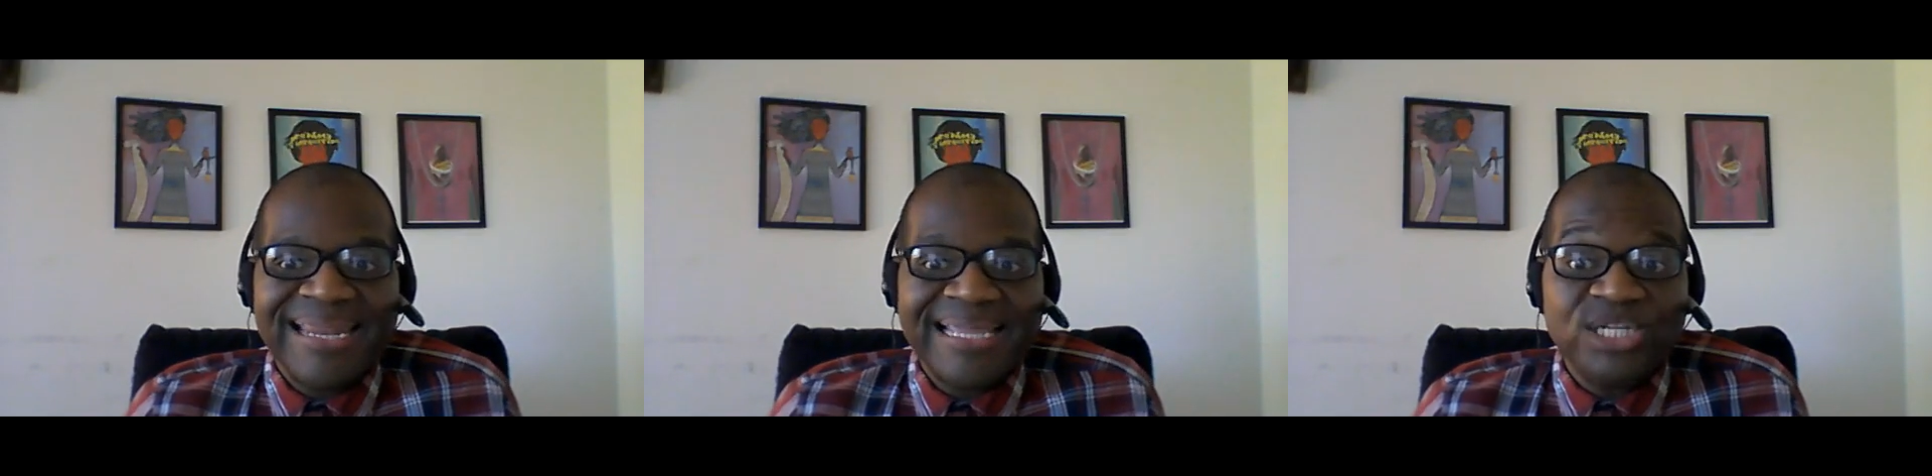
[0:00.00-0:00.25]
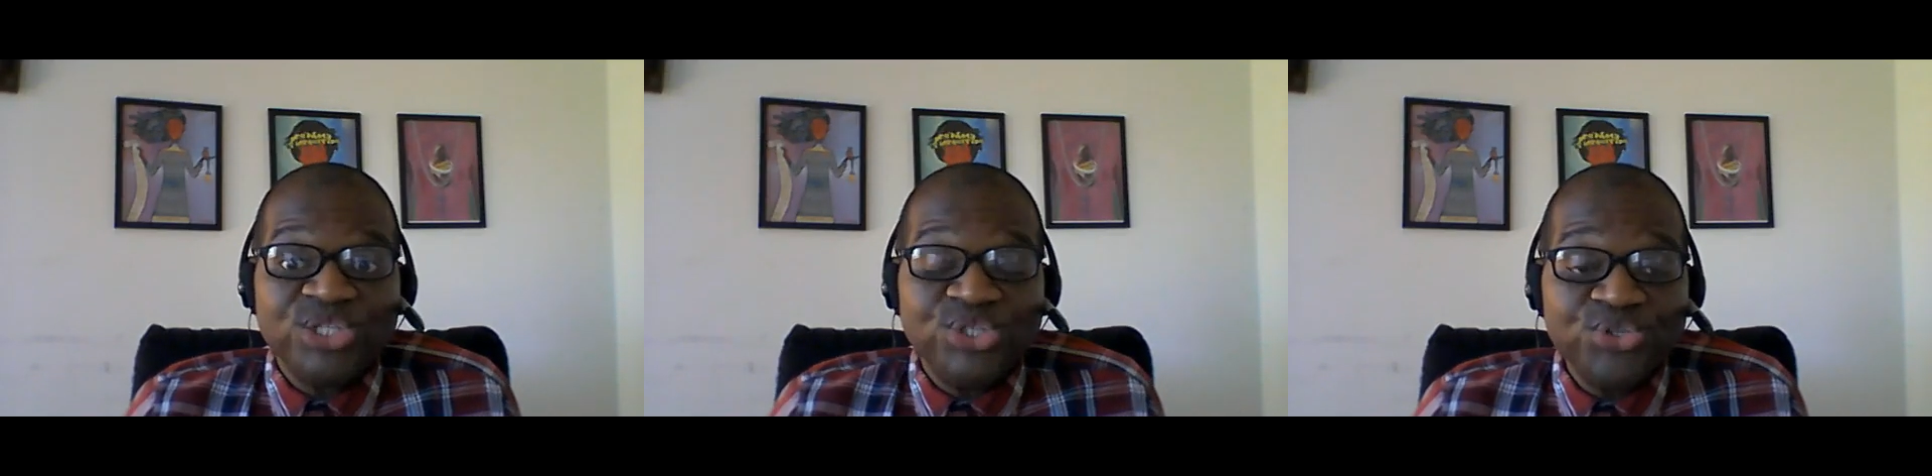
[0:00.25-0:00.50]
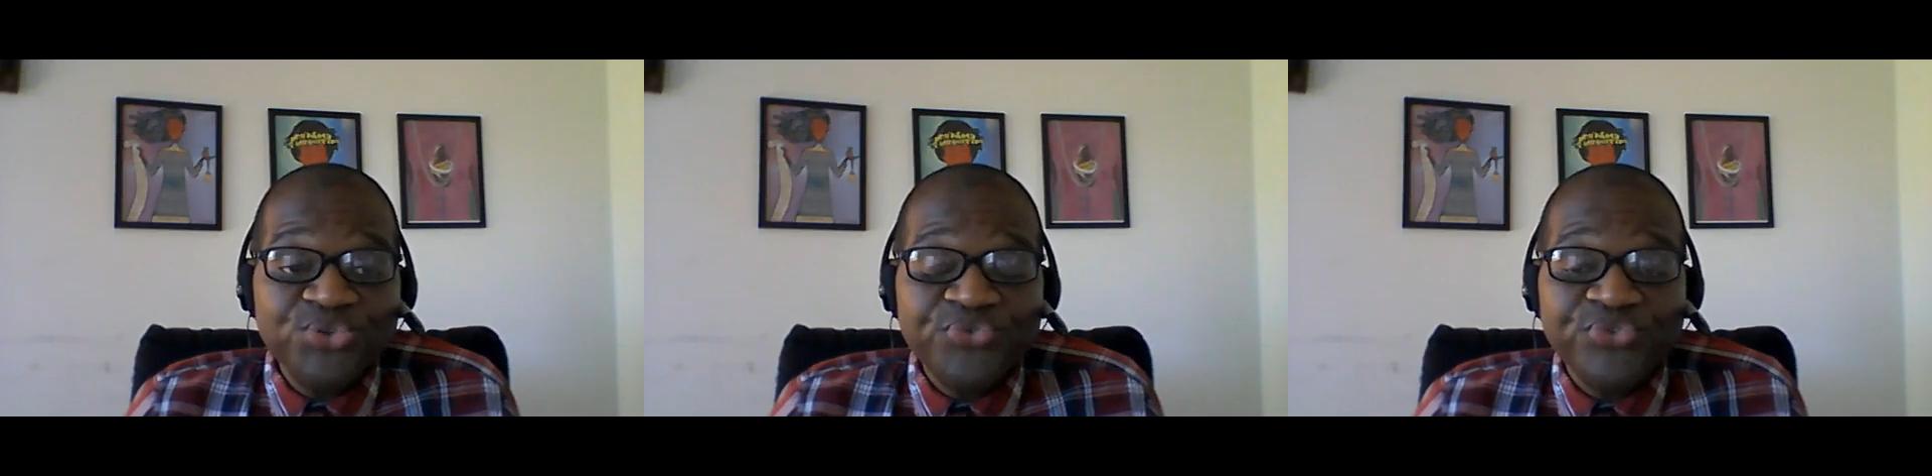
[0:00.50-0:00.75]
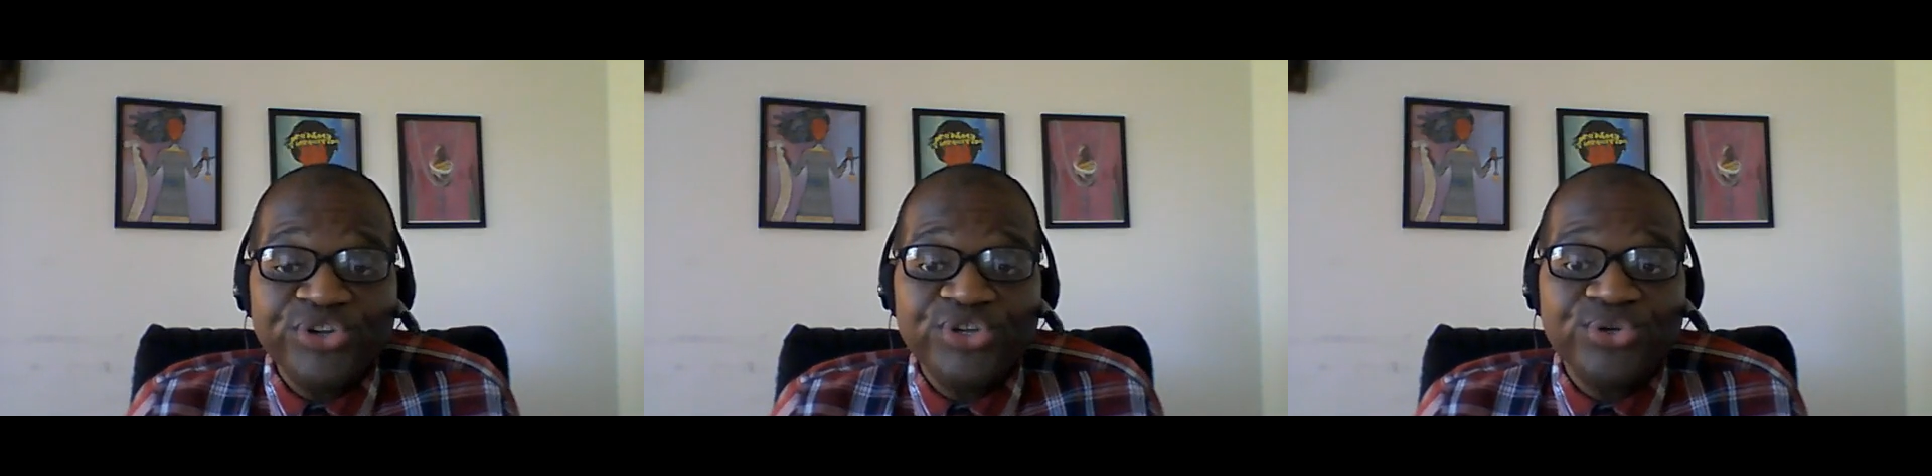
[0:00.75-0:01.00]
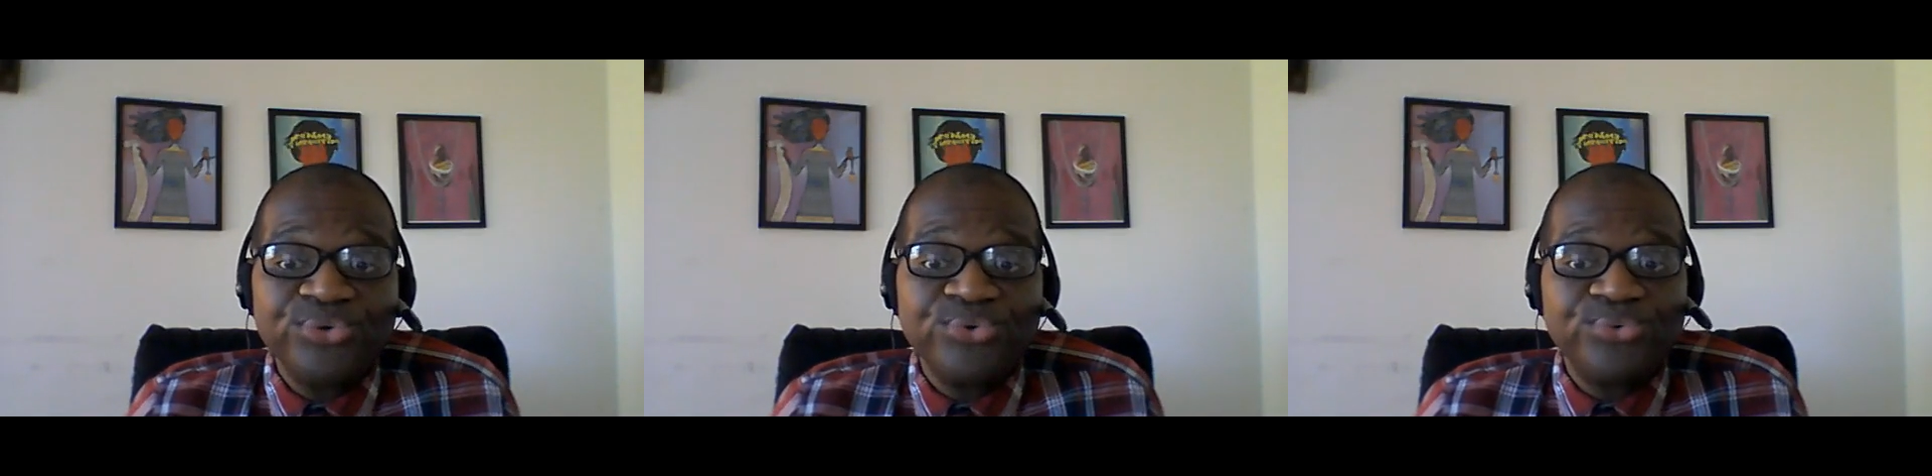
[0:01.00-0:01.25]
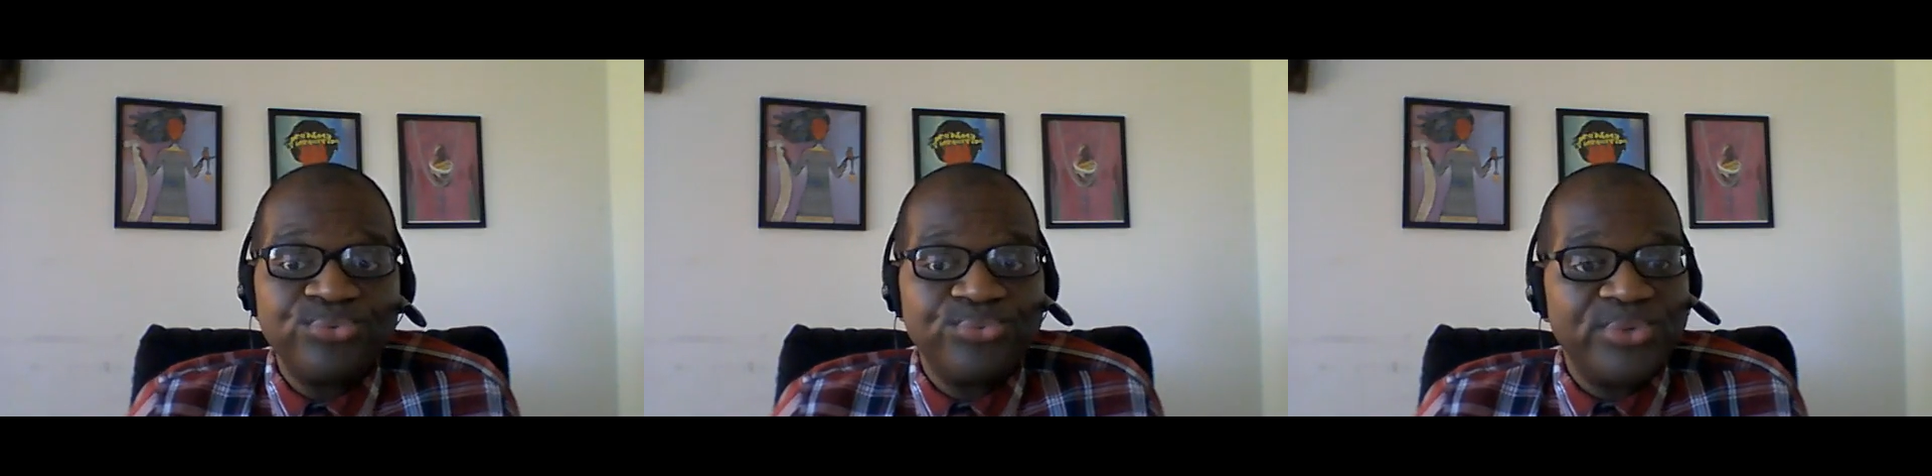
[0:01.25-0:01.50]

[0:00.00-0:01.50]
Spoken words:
I can do for you.